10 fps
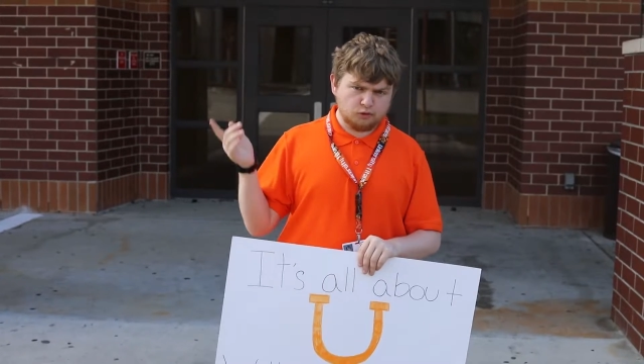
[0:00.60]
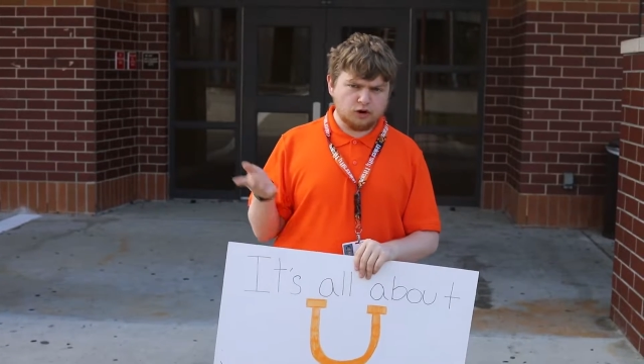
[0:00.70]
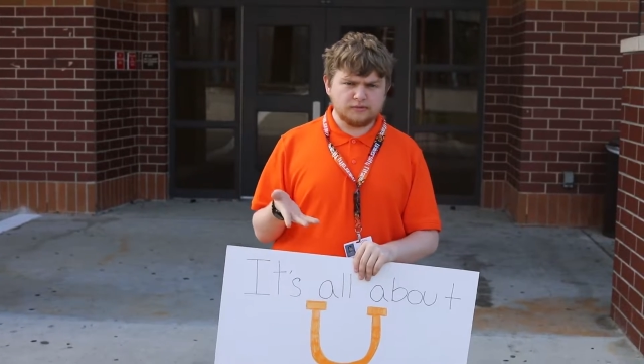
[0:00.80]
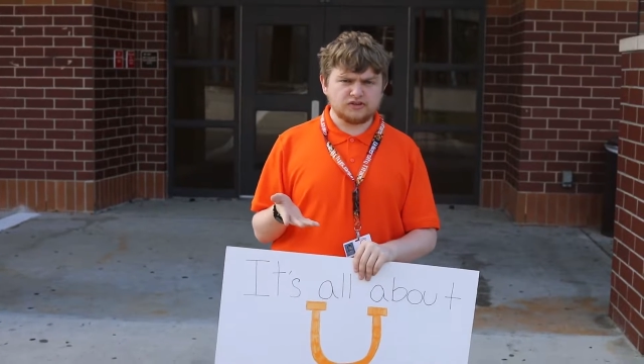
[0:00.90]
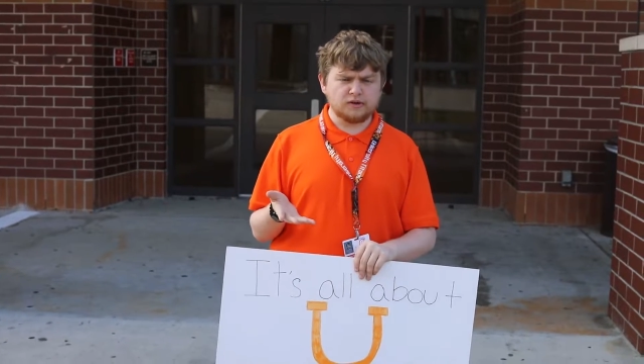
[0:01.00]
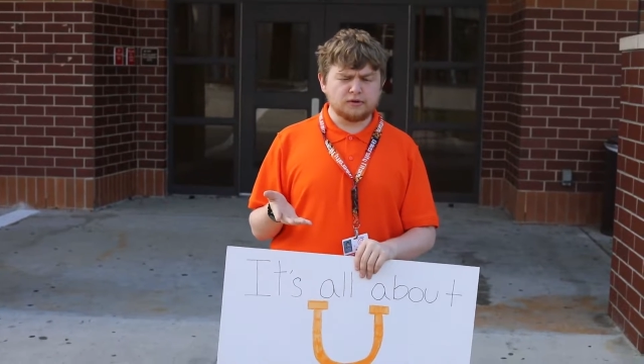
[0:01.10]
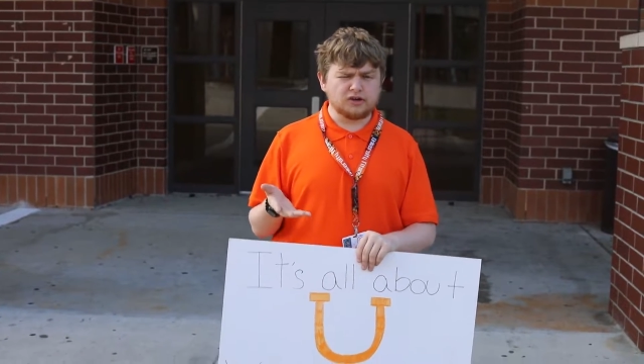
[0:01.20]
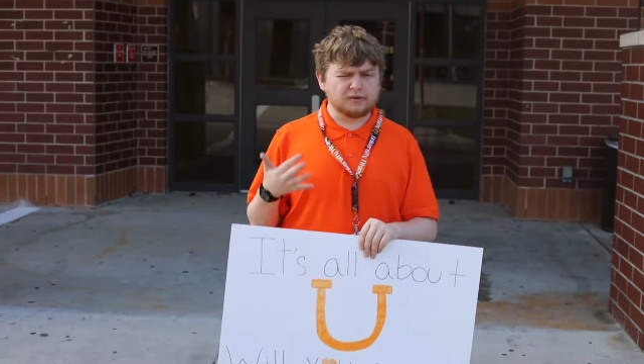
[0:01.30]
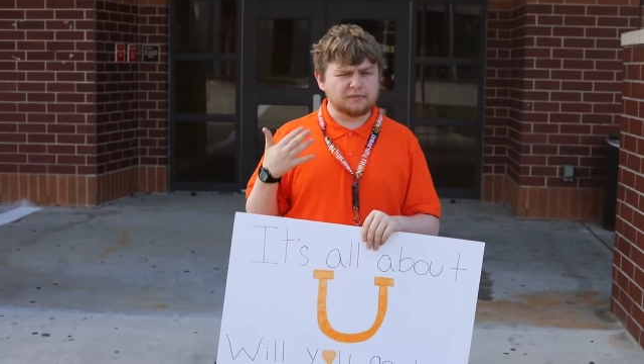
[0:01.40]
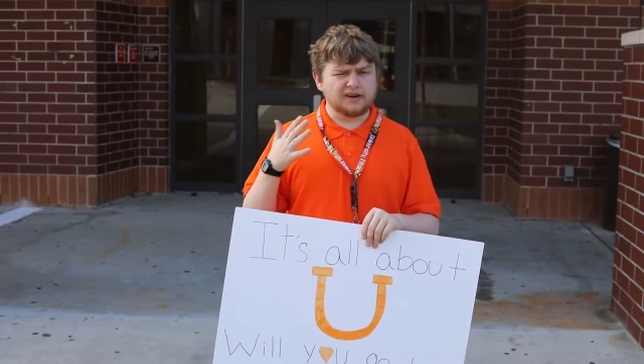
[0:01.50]
prom is
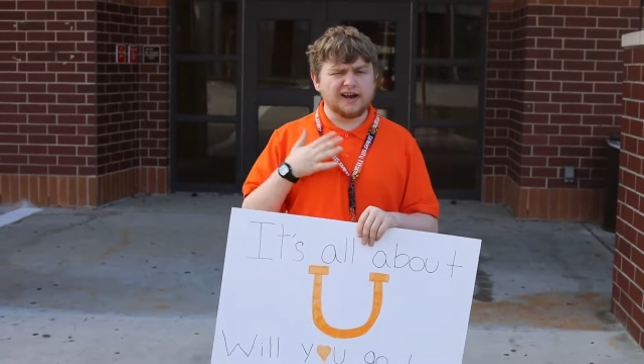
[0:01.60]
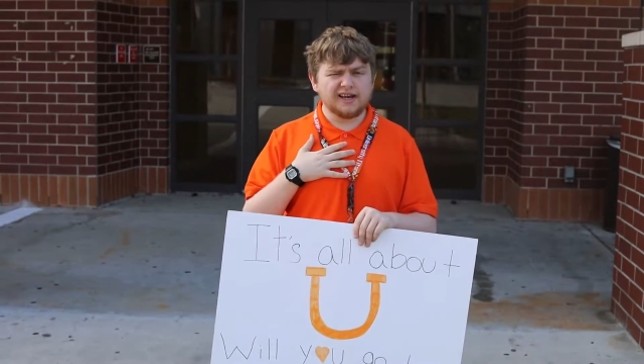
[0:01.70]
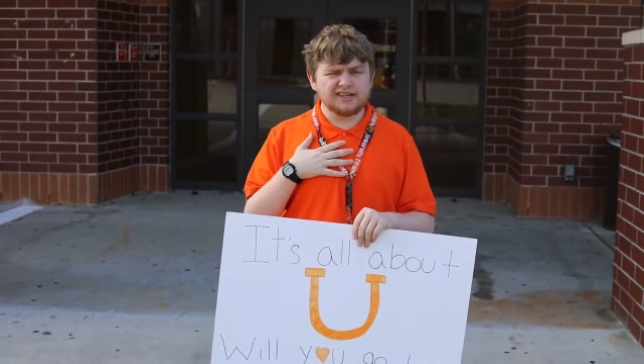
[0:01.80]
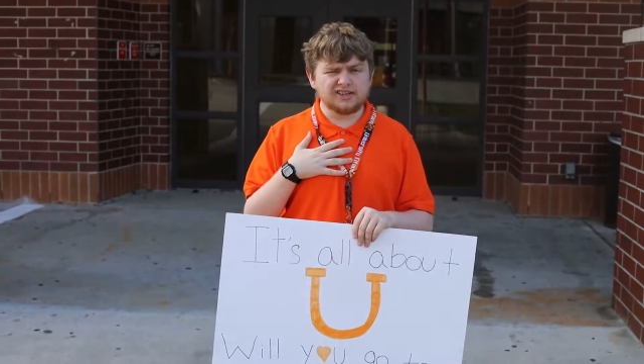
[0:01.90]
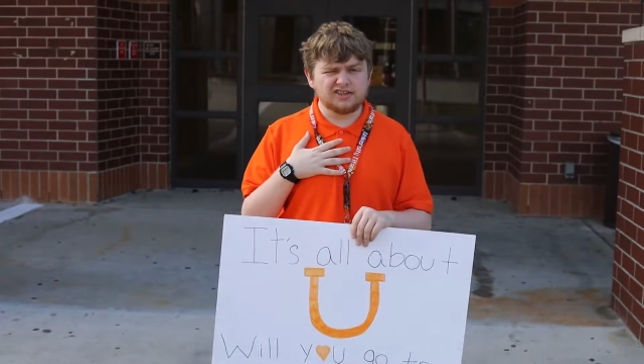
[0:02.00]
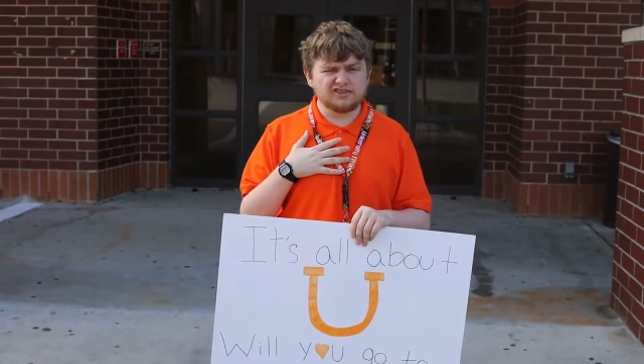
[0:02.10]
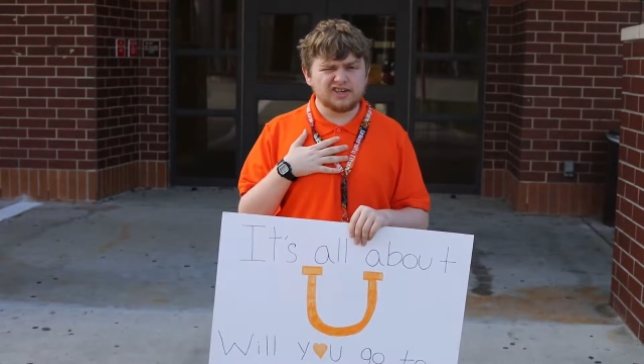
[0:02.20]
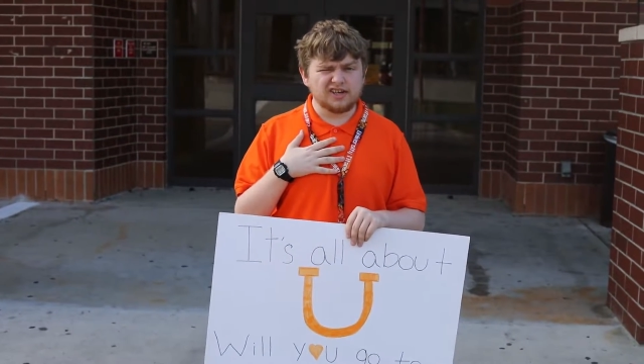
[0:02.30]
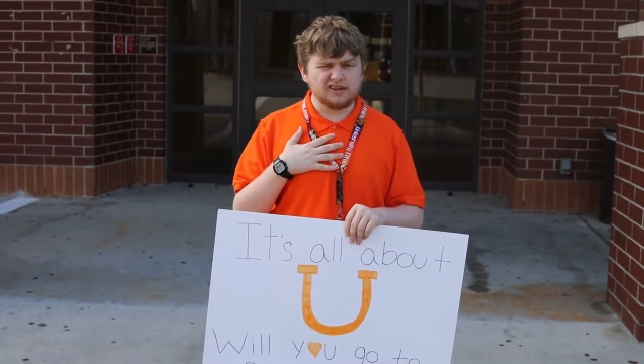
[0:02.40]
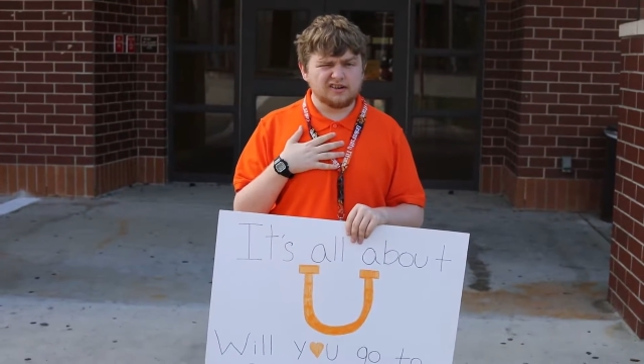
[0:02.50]
coming up and I need a
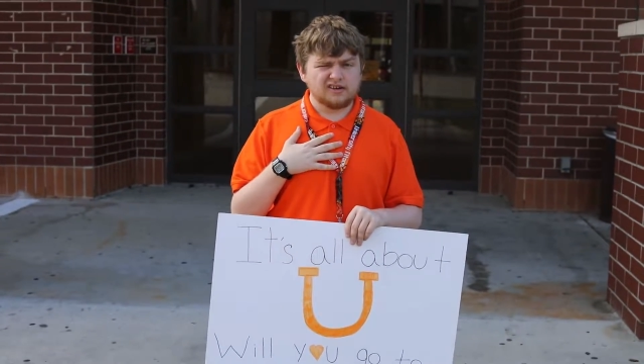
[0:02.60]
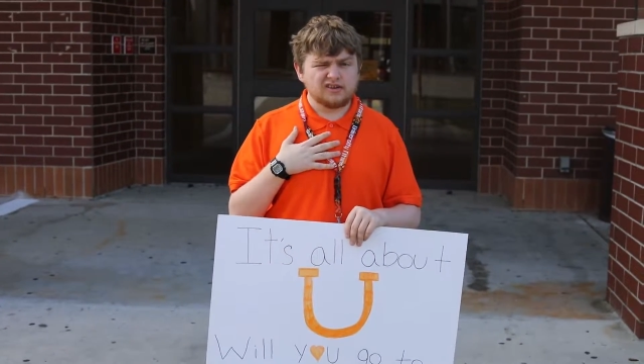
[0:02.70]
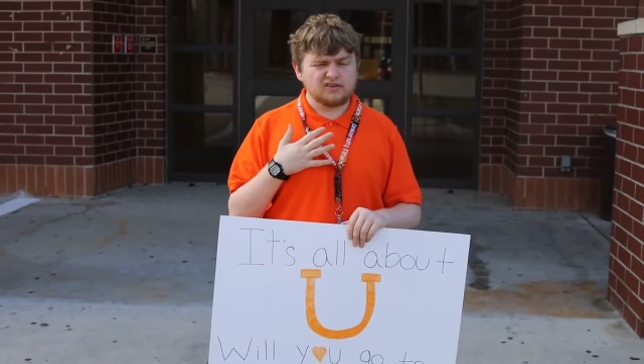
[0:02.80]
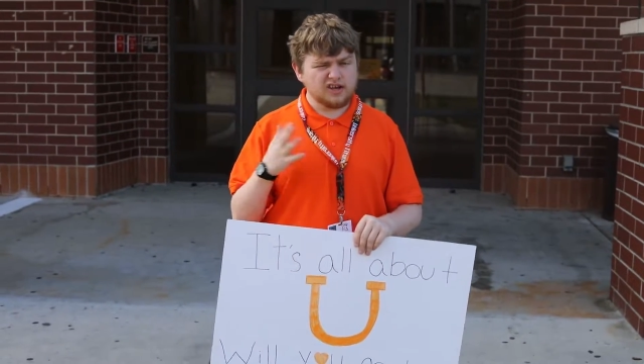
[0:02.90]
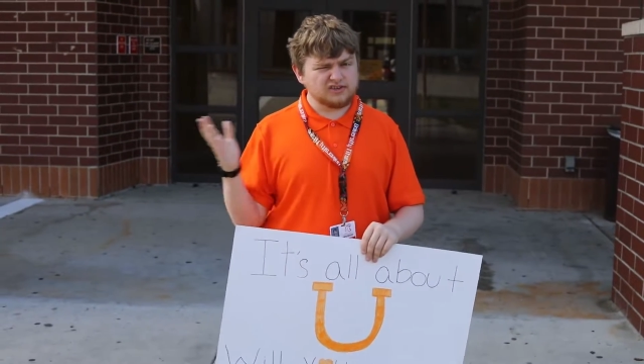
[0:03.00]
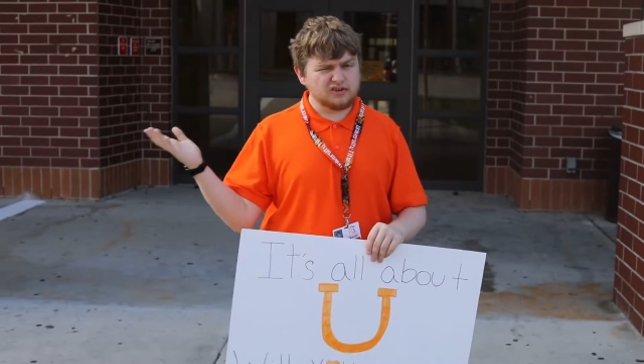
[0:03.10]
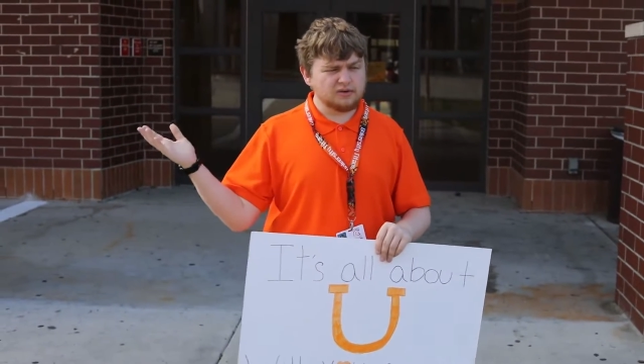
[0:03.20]
date. Let's